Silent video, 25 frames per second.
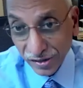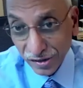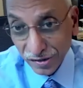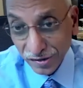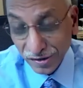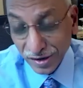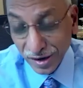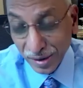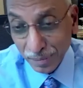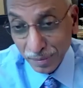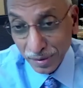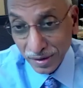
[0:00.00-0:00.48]
in the
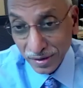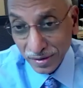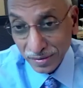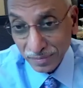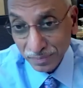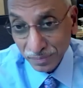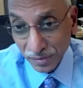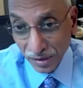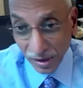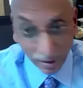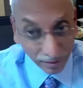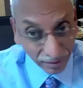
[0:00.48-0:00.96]
stomach,
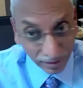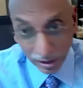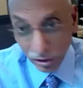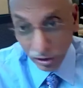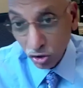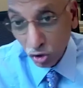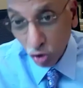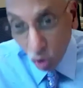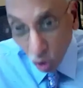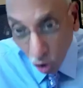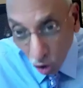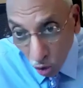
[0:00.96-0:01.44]
then
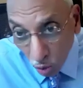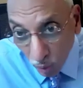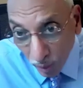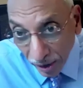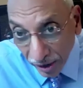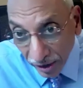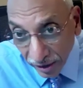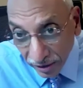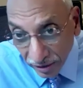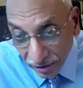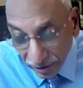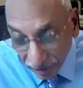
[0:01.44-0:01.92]
to go
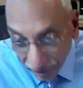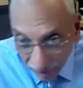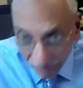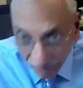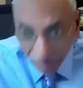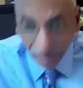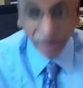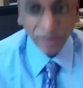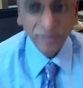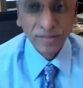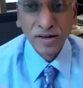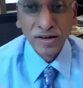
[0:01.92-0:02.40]
quiet,
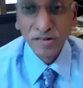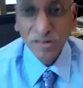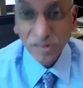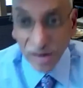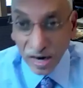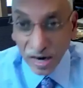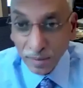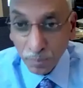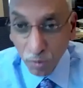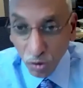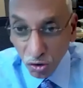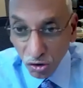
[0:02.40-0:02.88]
and then
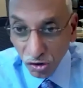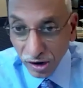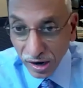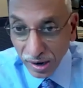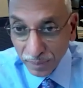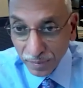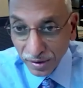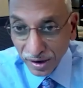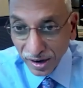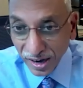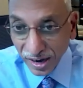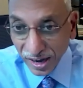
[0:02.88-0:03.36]
start
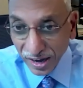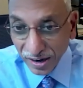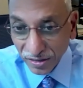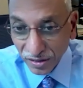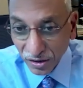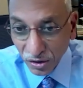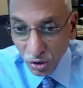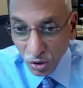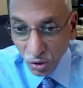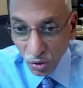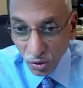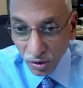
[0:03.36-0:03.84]
programming again in the
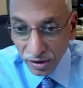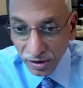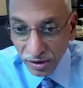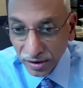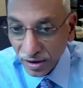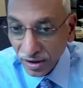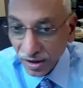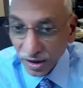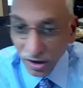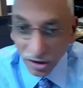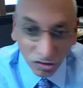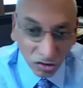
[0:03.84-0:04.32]
colon.
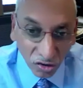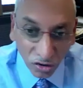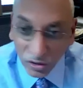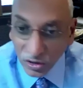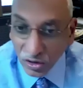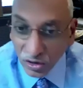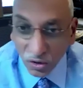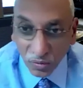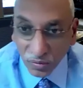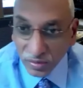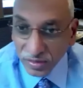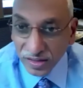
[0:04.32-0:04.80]
So, you
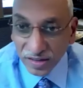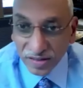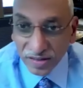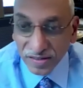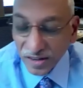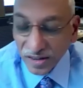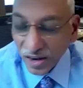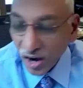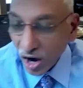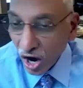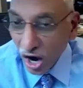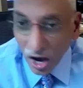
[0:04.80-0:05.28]
know,
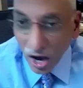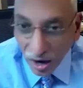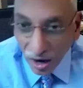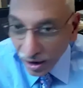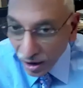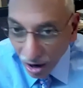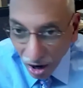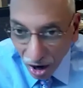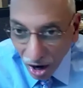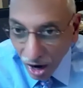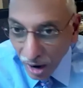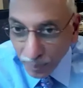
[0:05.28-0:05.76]
these uh,
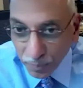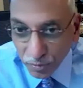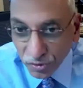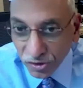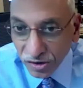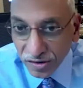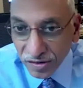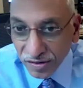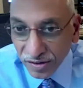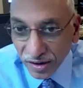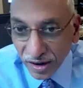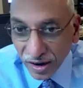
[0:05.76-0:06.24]

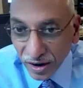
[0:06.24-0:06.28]
options